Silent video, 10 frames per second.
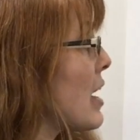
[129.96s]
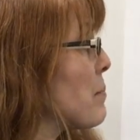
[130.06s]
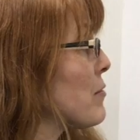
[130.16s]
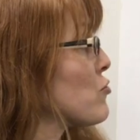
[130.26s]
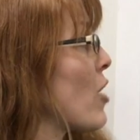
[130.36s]

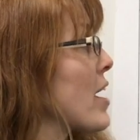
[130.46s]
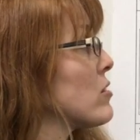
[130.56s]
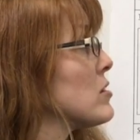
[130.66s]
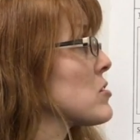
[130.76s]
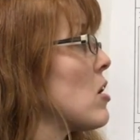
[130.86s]
type of
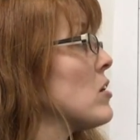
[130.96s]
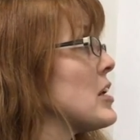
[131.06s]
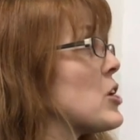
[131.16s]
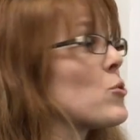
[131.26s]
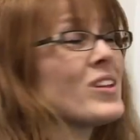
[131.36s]
triangle is
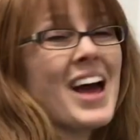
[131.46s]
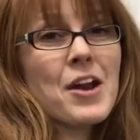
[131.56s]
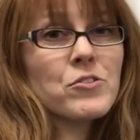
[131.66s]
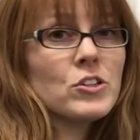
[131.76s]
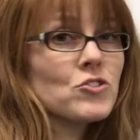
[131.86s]
called
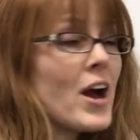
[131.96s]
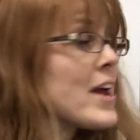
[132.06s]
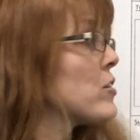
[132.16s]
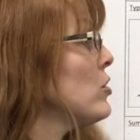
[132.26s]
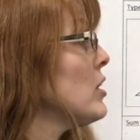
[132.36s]
equilateral
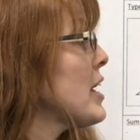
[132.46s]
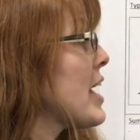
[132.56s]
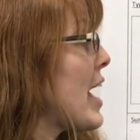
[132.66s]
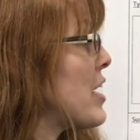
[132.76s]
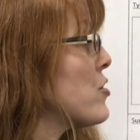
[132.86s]
triangle.
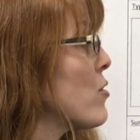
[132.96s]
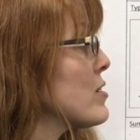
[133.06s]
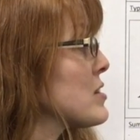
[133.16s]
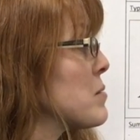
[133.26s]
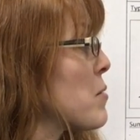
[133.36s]
And
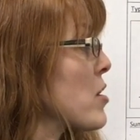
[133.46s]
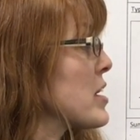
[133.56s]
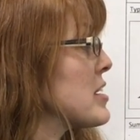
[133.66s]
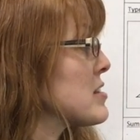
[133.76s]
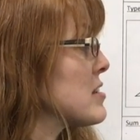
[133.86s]
notice the
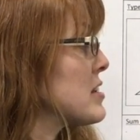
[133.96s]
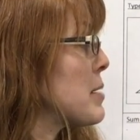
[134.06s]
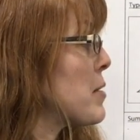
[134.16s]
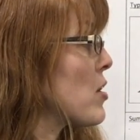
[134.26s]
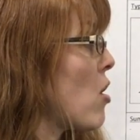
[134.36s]
marking is the
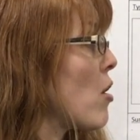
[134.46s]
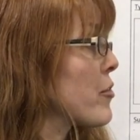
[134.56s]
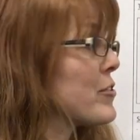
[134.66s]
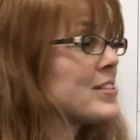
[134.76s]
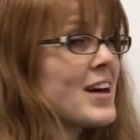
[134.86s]
same on
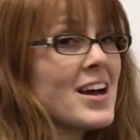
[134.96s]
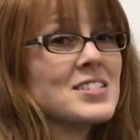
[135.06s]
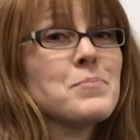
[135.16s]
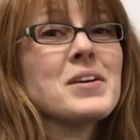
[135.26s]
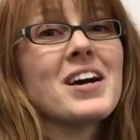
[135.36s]
all three
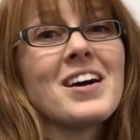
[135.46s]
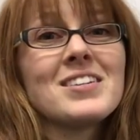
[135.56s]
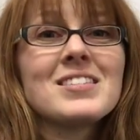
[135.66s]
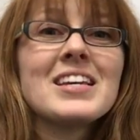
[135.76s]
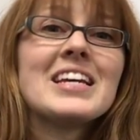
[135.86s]
sides
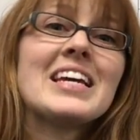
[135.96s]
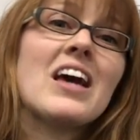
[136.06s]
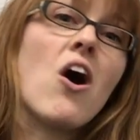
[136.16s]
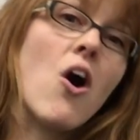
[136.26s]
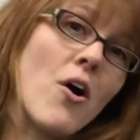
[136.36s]
because
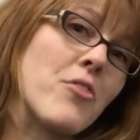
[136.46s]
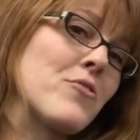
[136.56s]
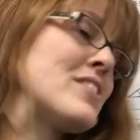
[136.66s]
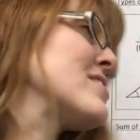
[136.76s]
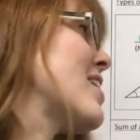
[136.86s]
all three